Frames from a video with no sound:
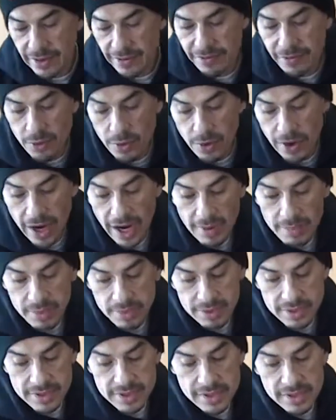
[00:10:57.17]
4
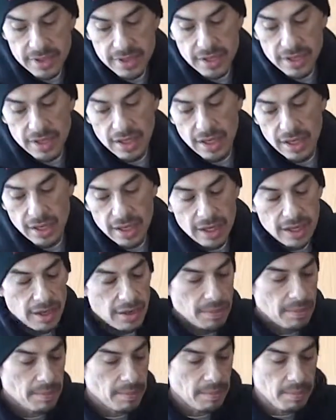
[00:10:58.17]
apples,
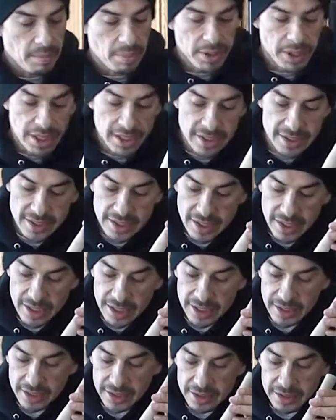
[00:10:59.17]
but
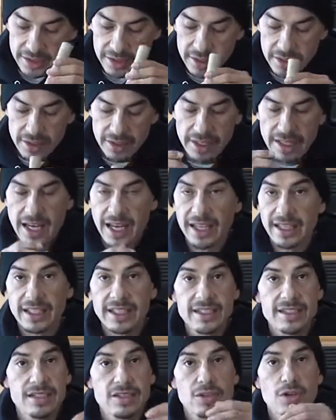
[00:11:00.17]
at
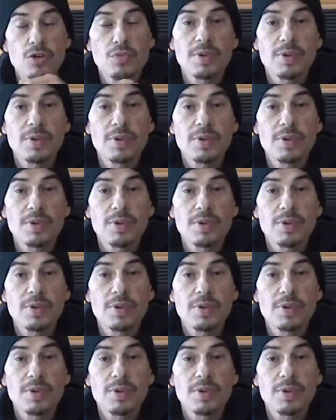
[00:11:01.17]
least 2